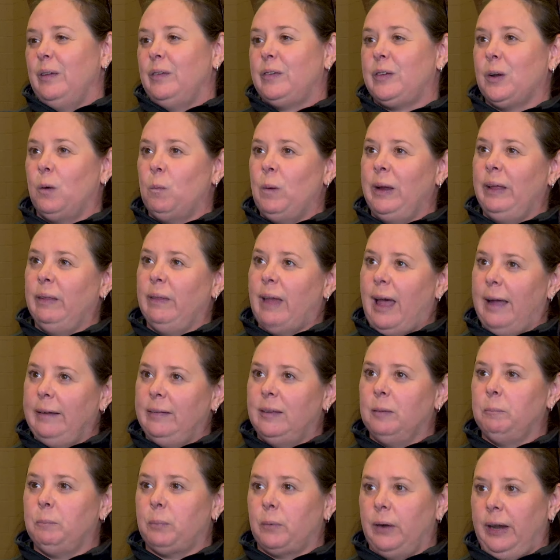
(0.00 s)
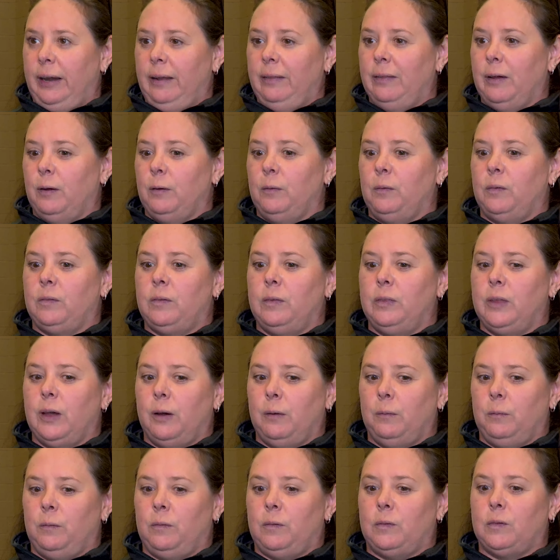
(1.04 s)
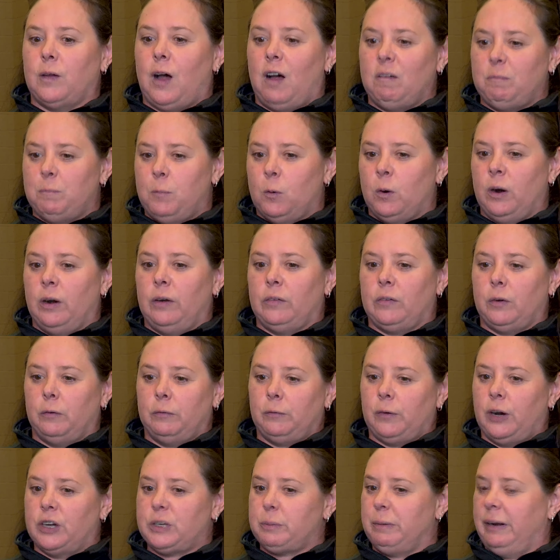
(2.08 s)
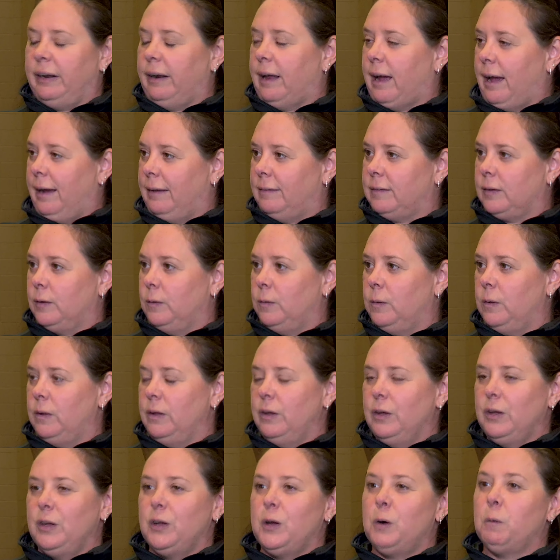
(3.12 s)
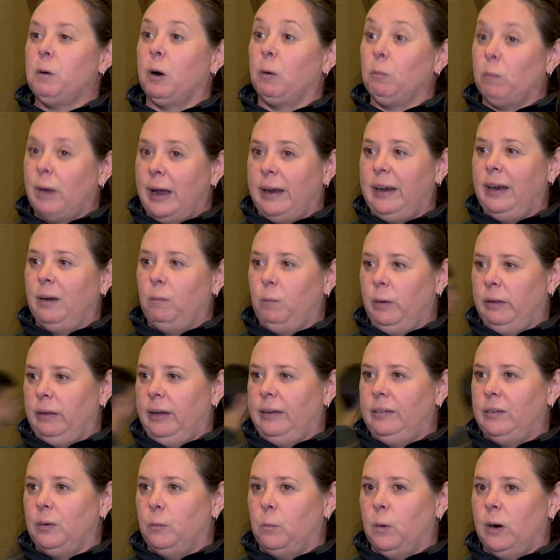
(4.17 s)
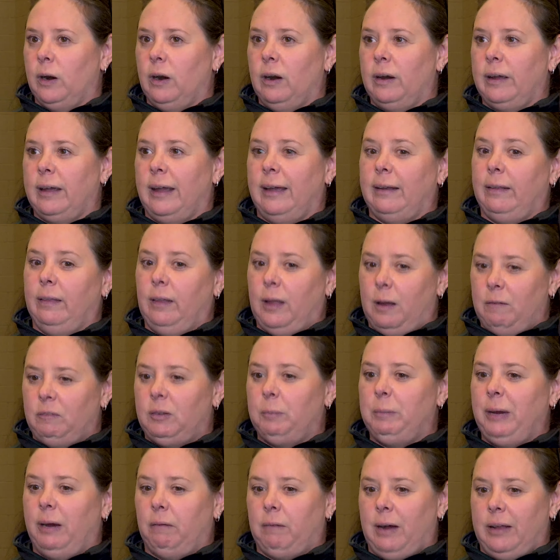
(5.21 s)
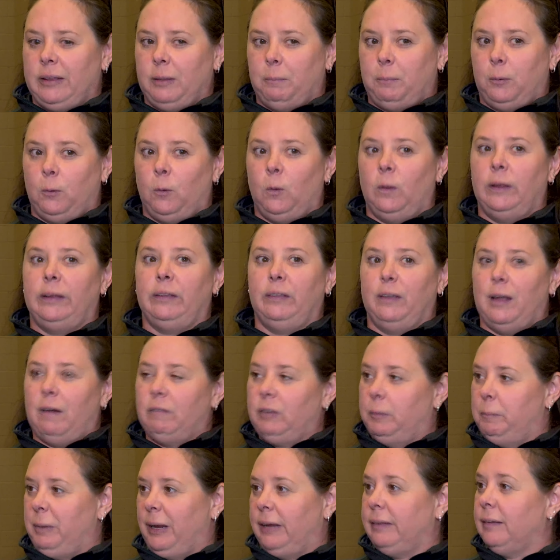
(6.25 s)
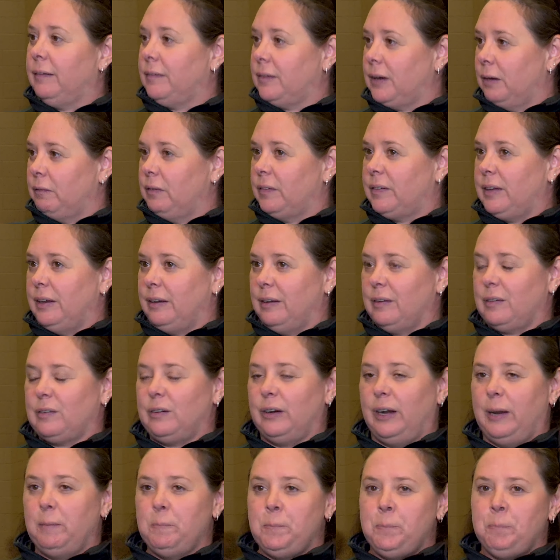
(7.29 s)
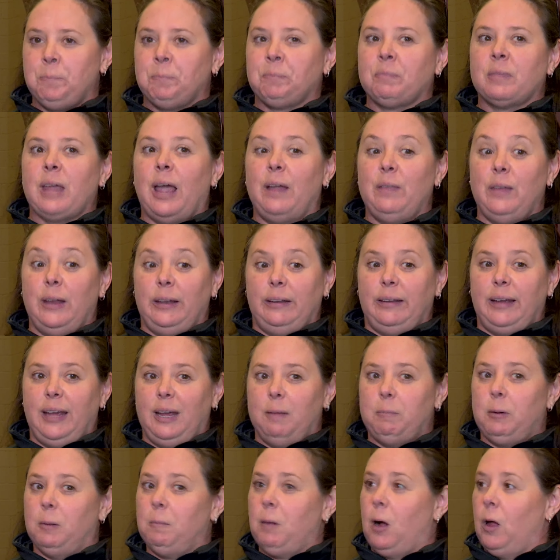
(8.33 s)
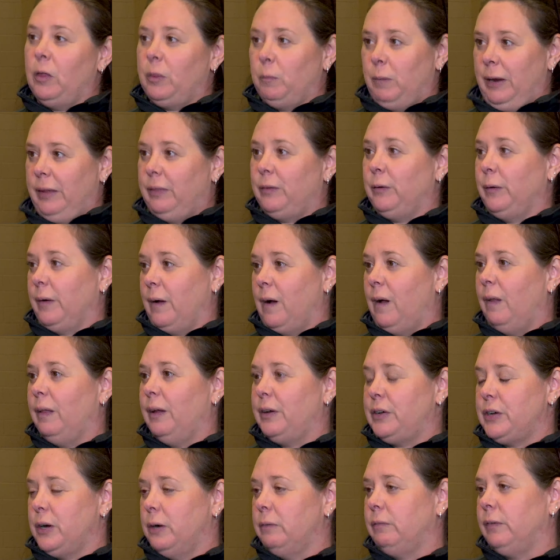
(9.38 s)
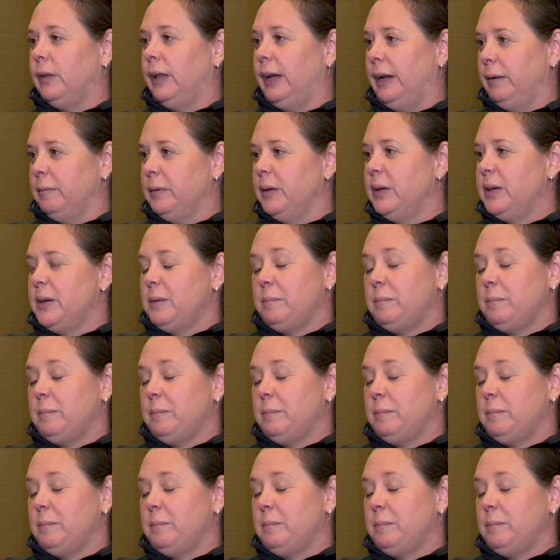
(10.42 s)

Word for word: So we like to bring those those sophomores or freshmen in high school who are ready and willing to work and love to be around the pool and love to be in the service industry, and then keep them all the way through college, hopefully.